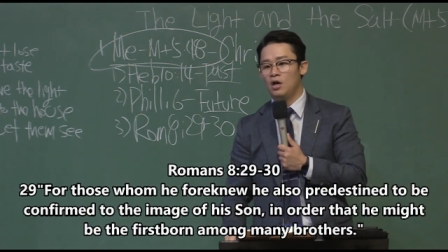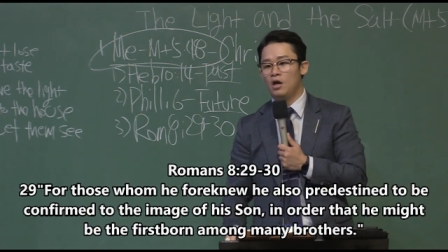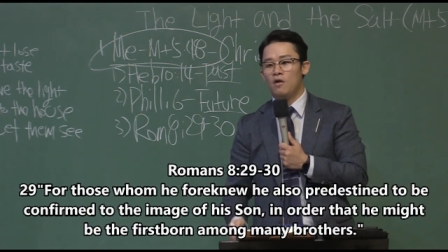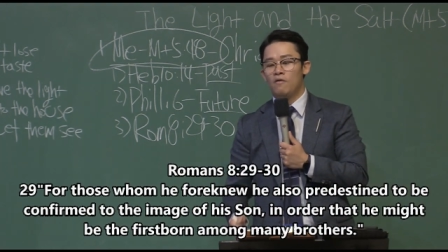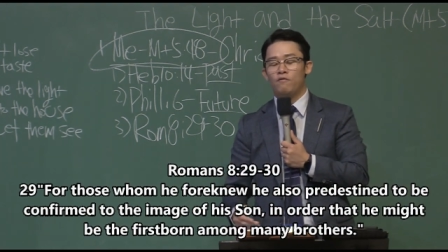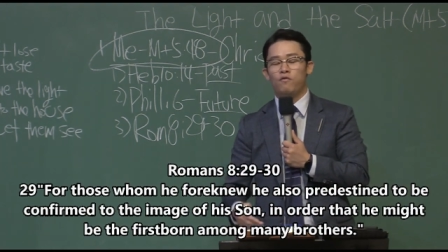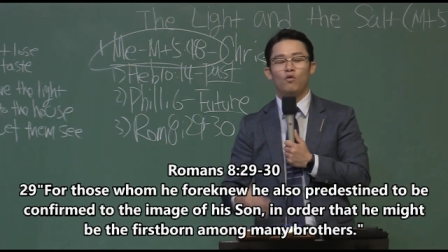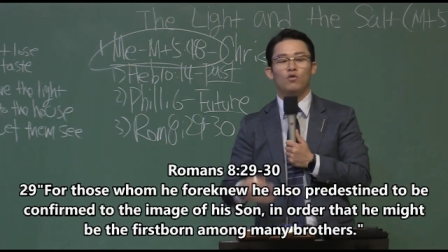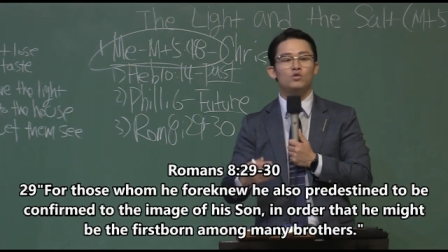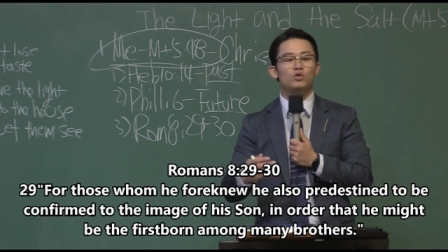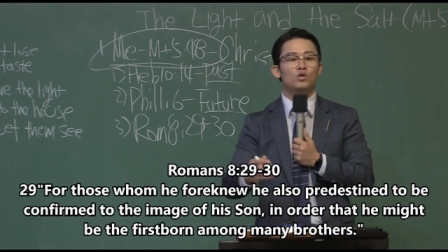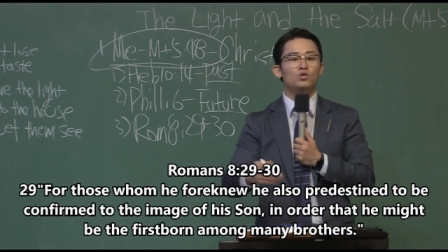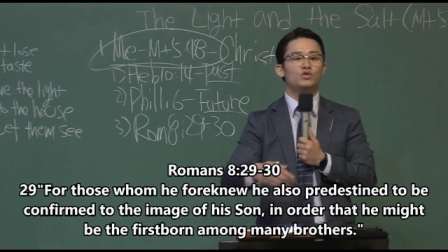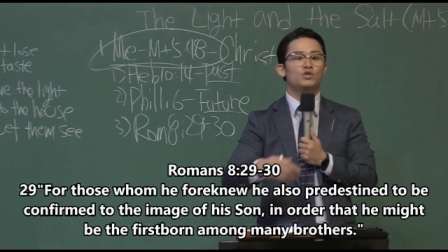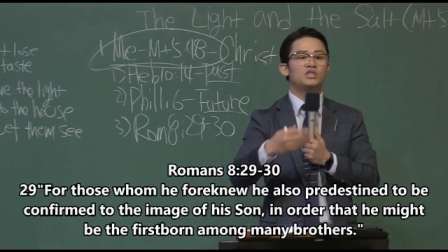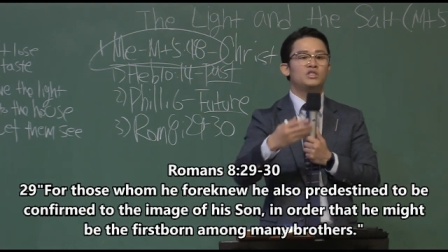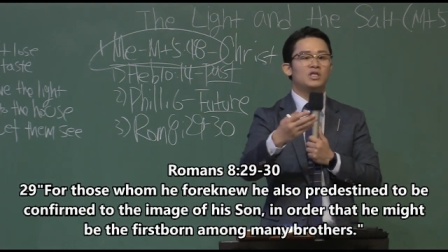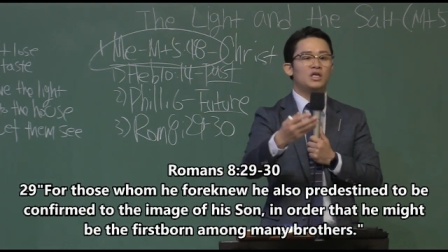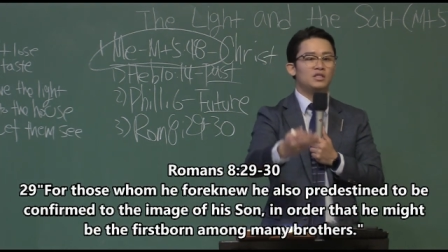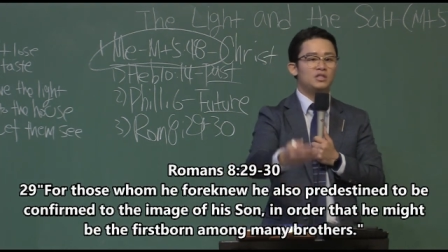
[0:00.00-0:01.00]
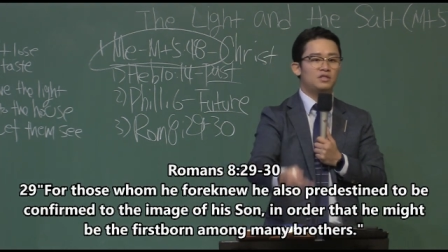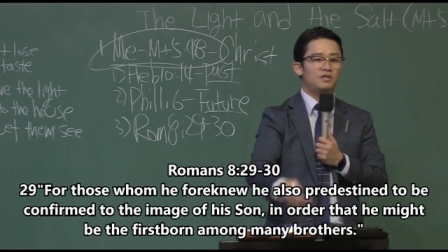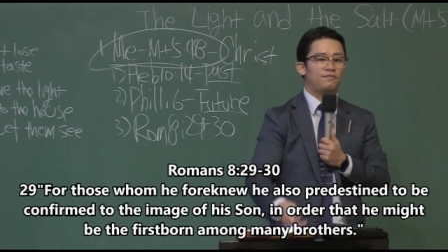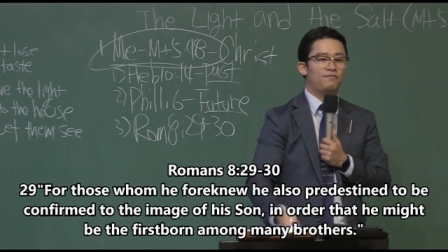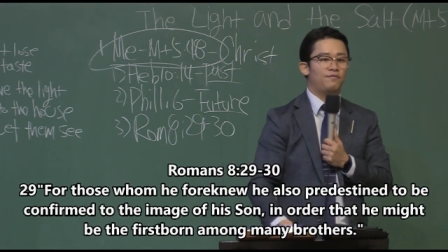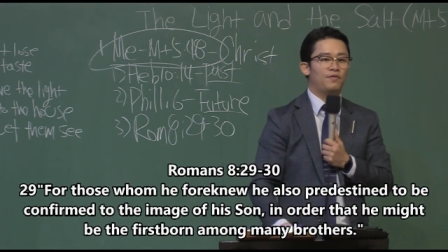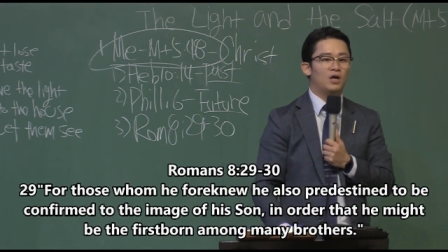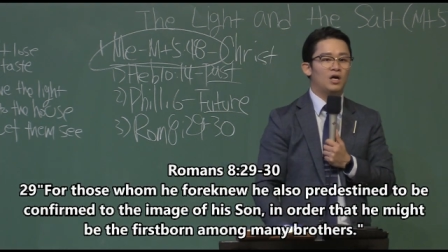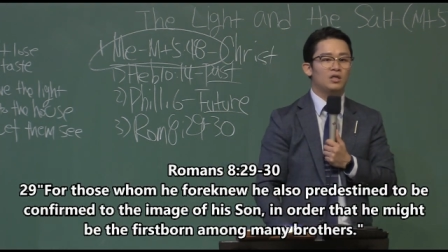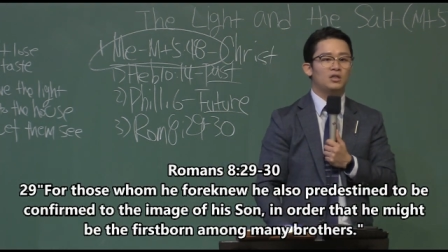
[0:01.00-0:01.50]
for those He
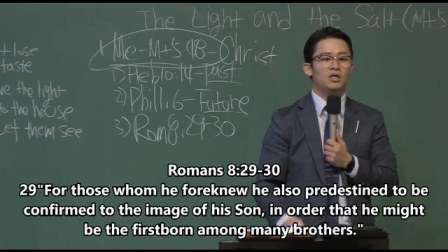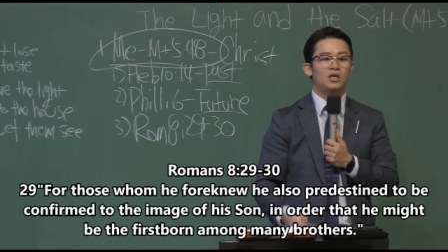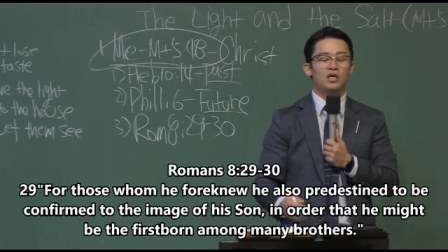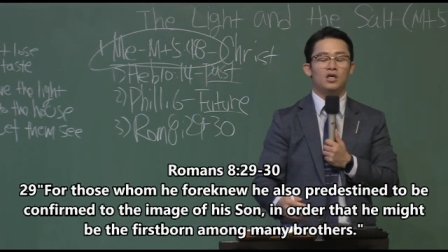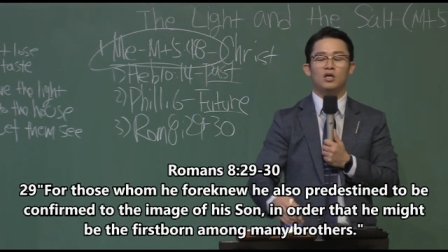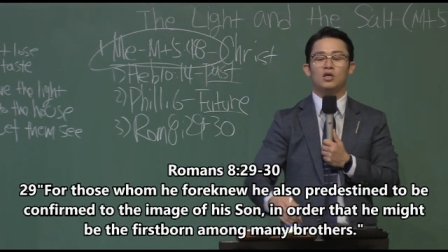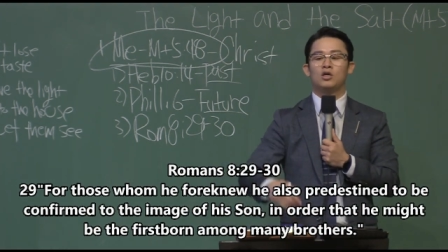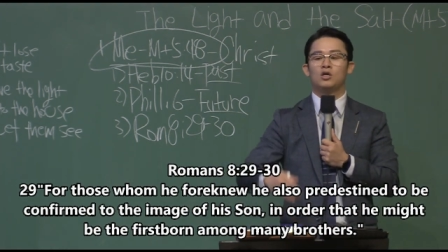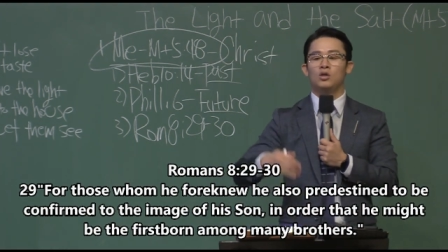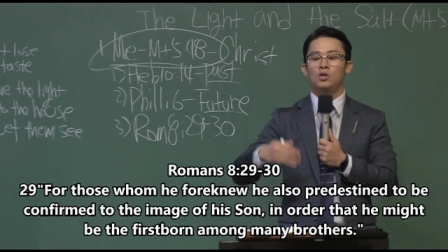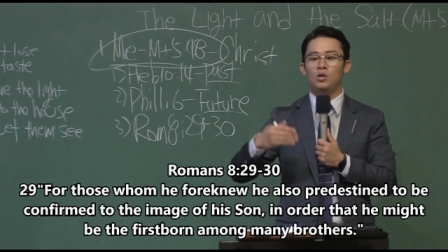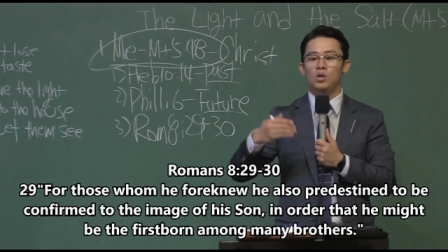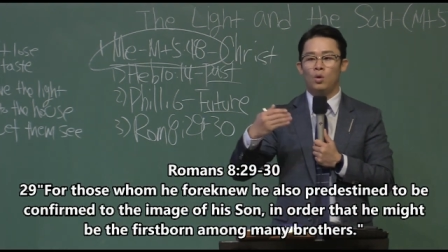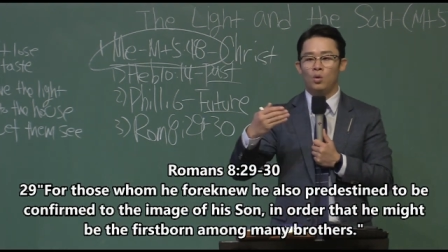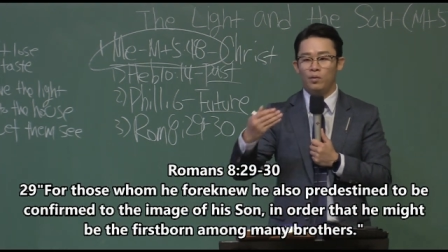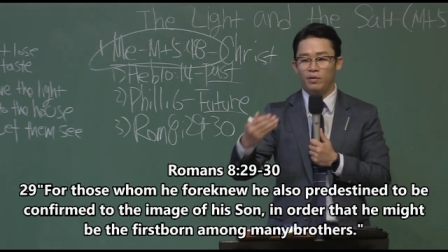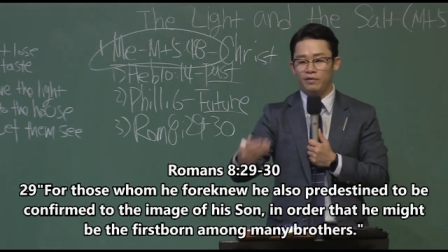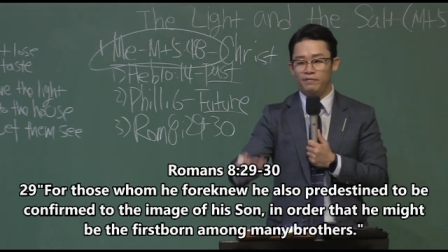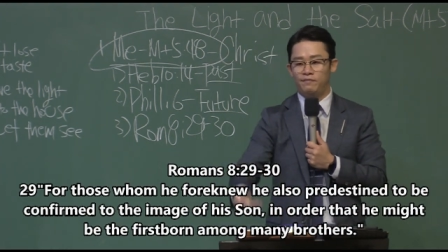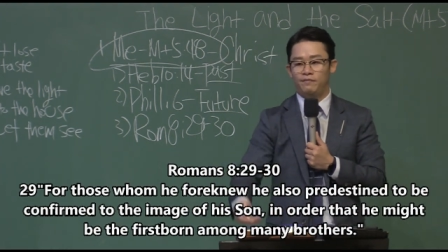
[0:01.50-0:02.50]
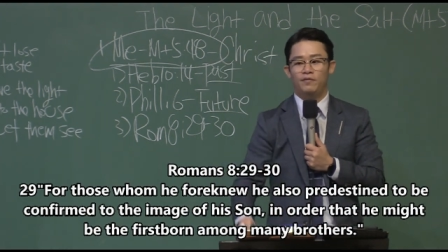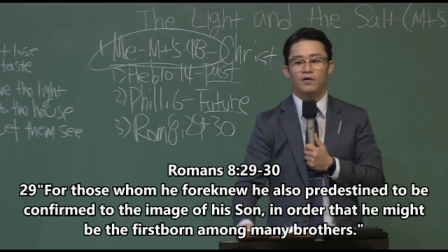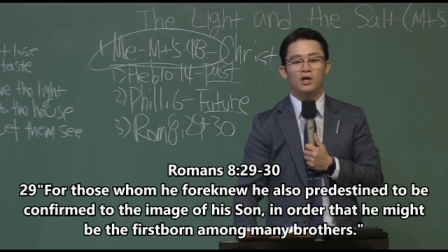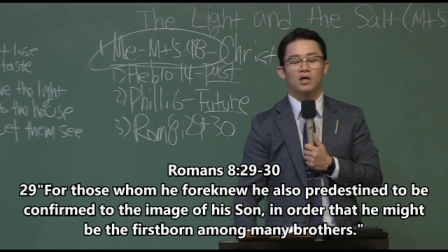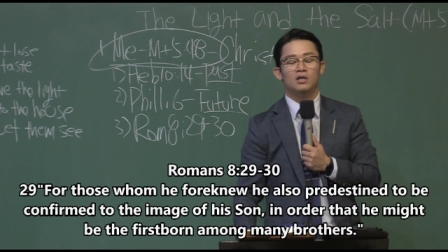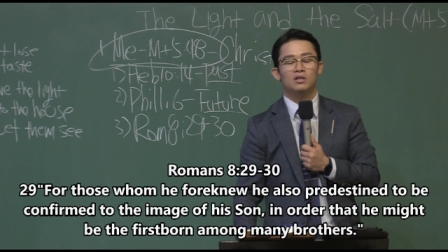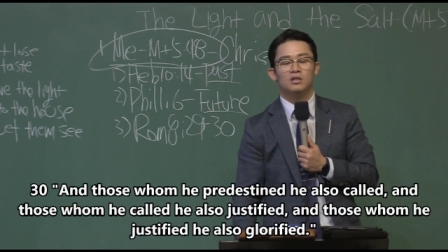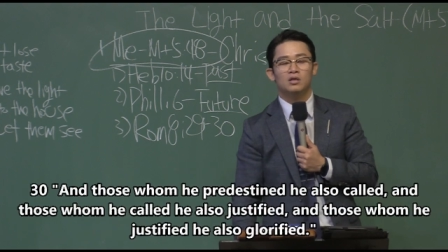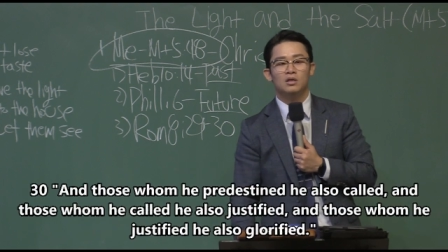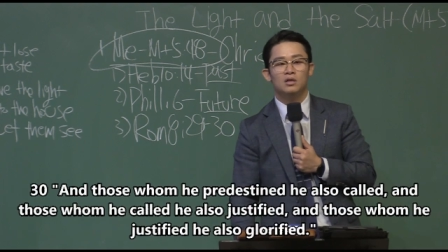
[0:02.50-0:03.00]
justified, He
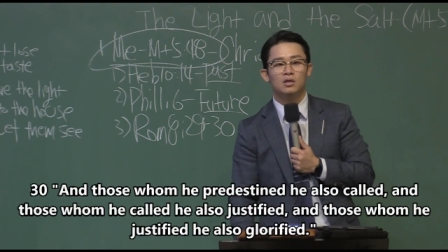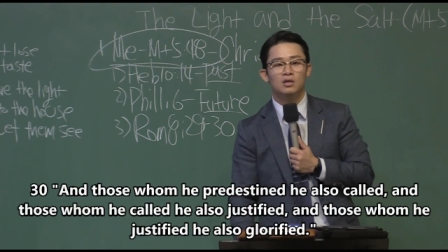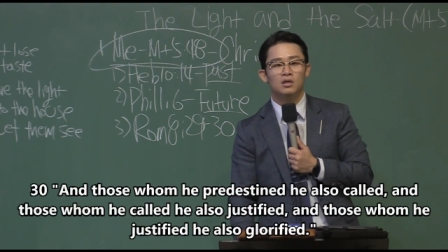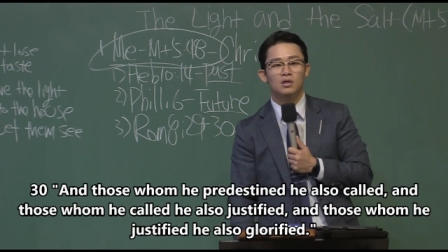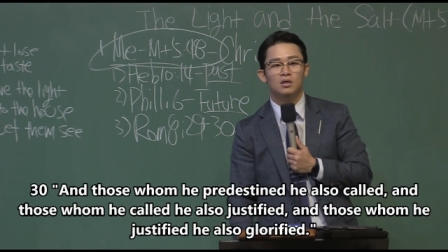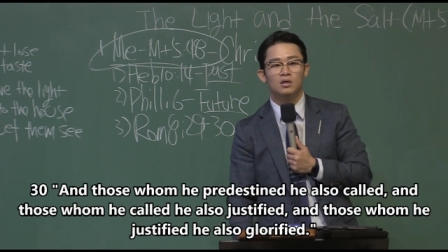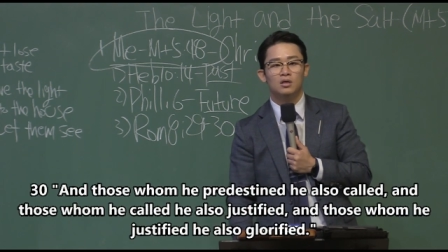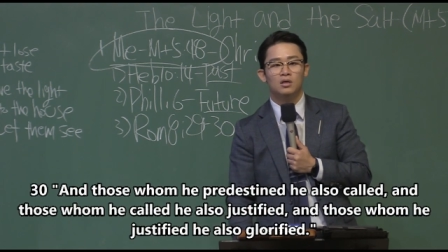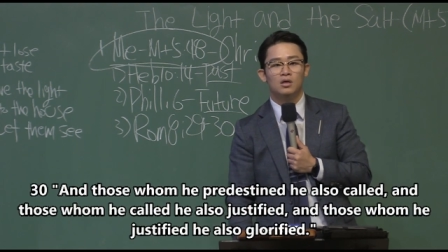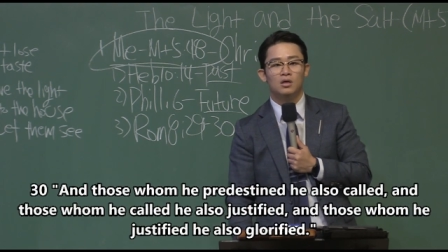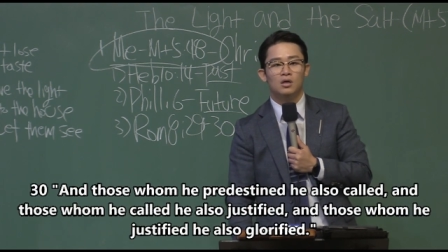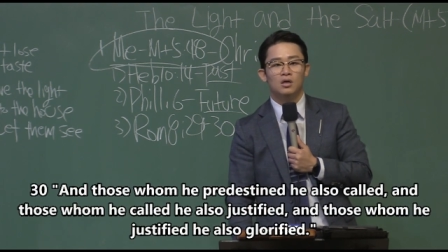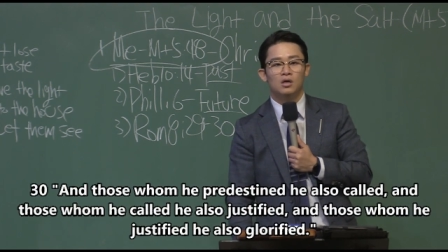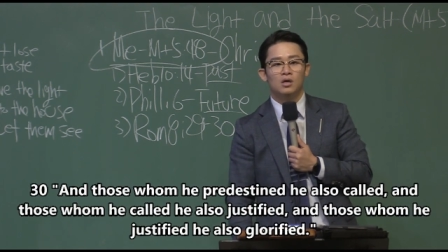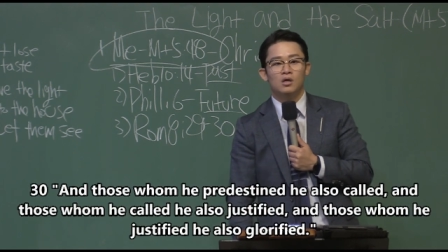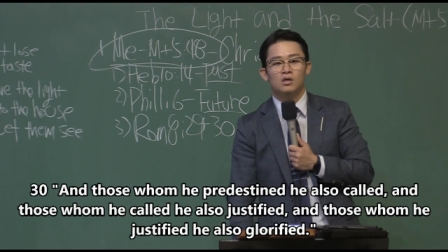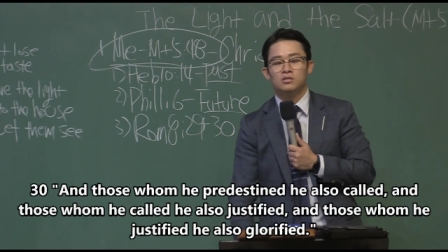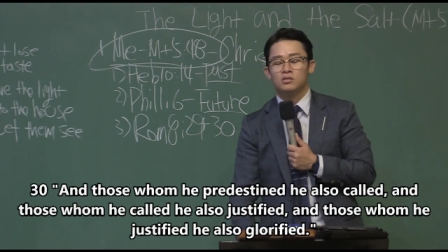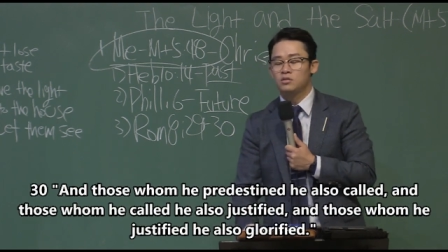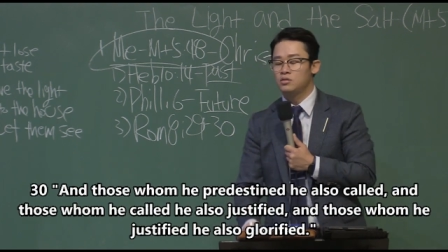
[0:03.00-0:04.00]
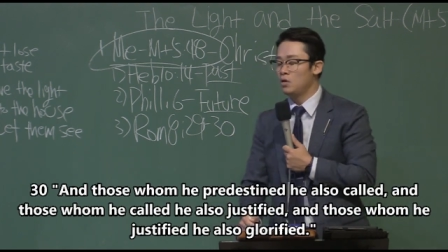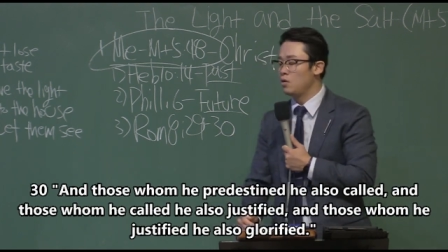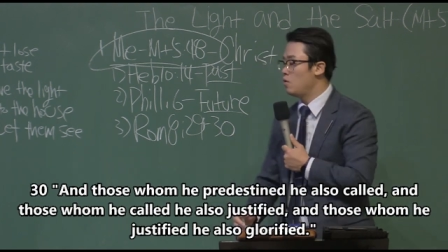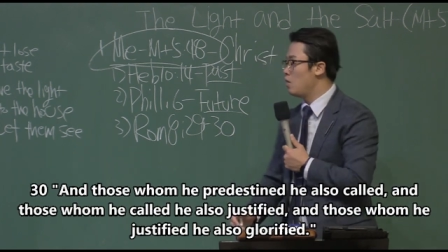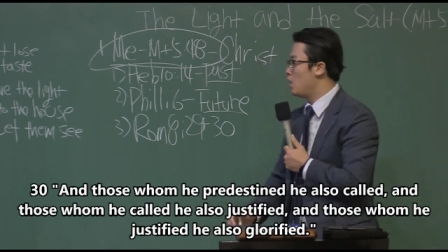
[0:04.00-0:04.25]
glorified. So